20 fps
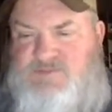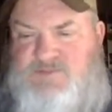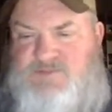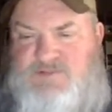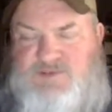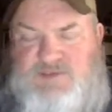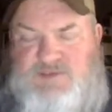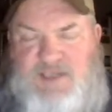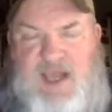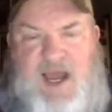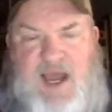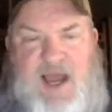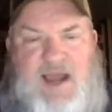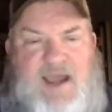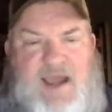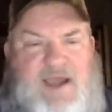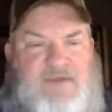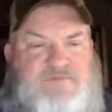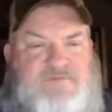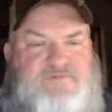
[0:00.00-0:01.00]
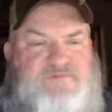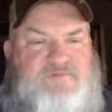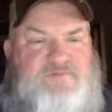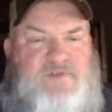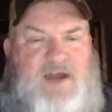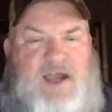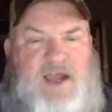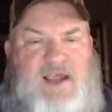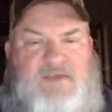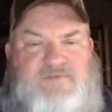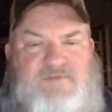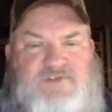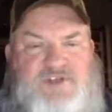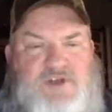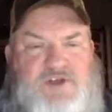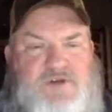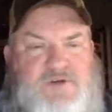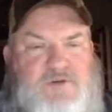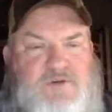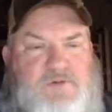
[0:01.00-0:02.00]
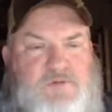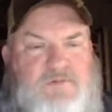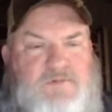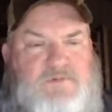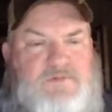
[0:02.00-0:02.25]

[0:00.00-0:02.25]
Yeah, I have two